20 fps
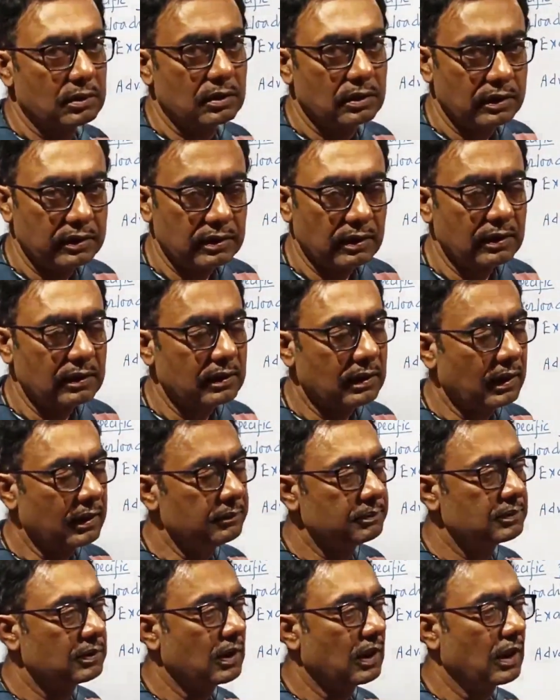Return
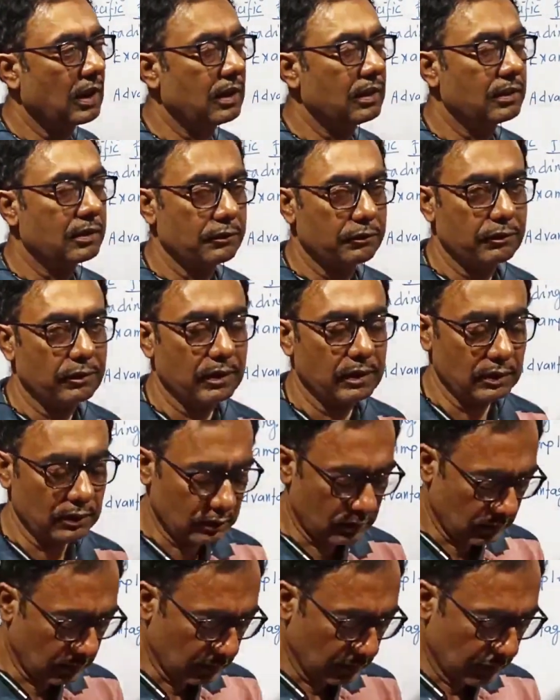types are different.
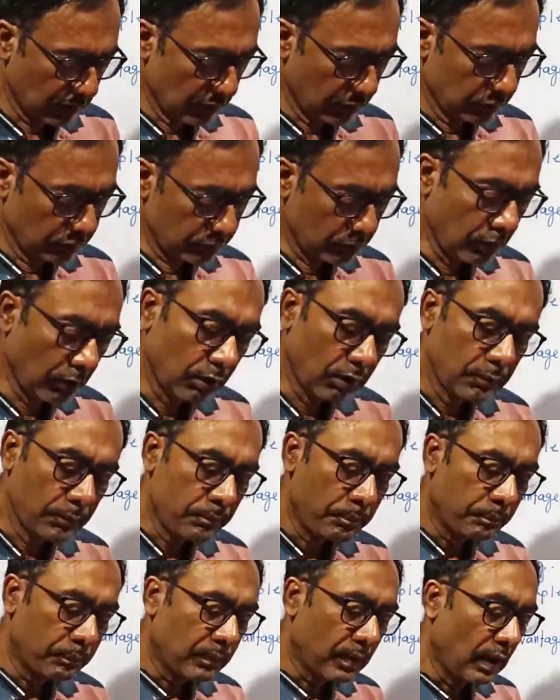
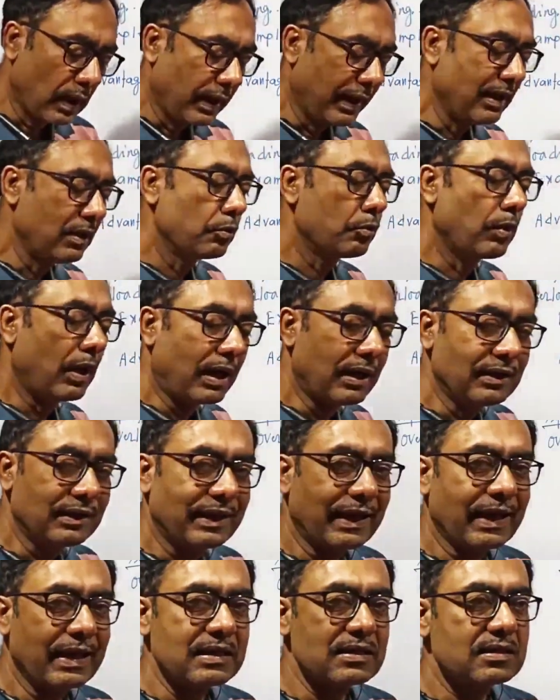So in
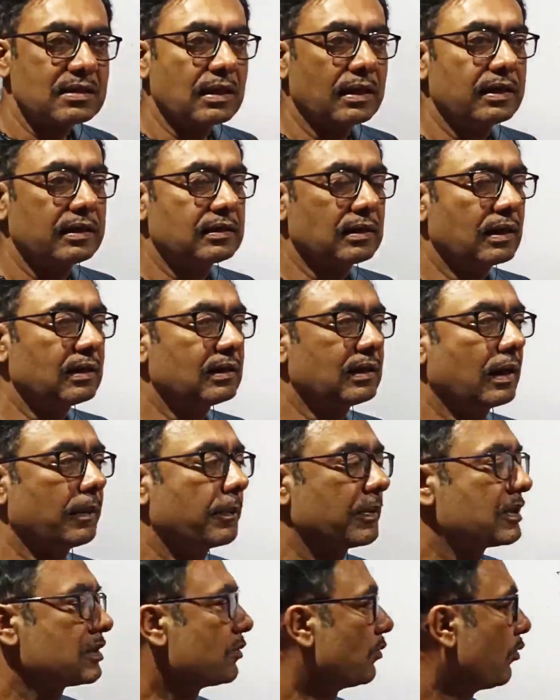one case the return
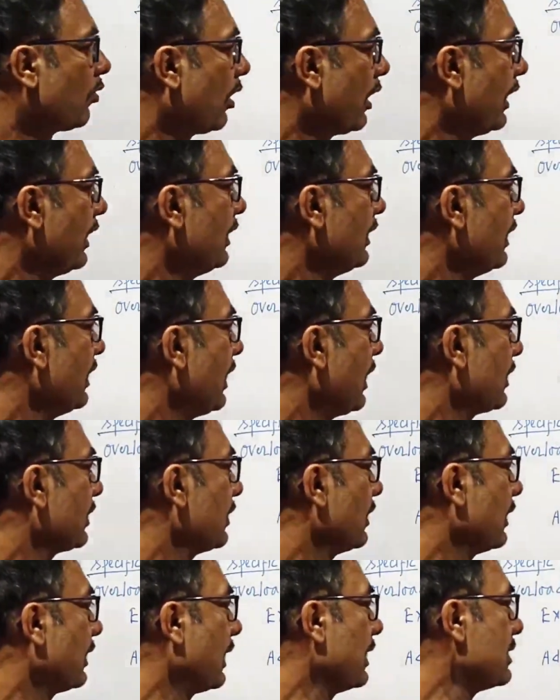type is void, in
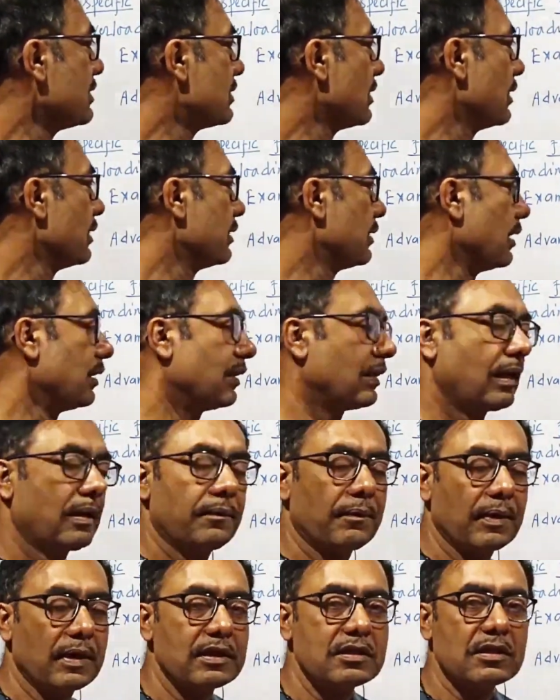another case the return
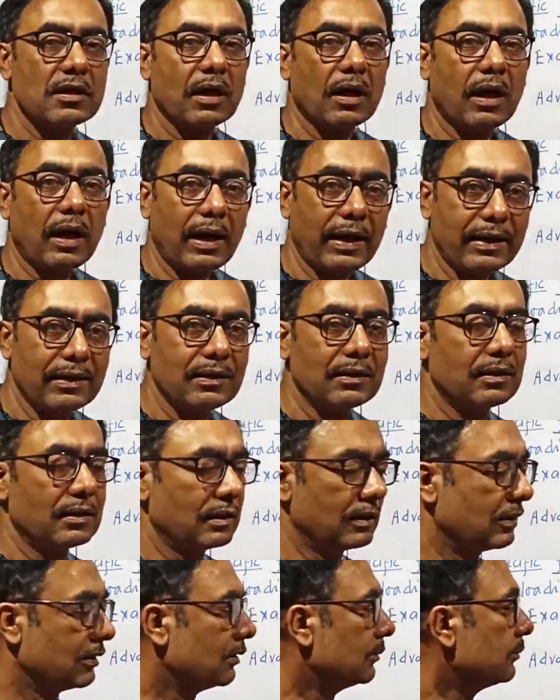type is int.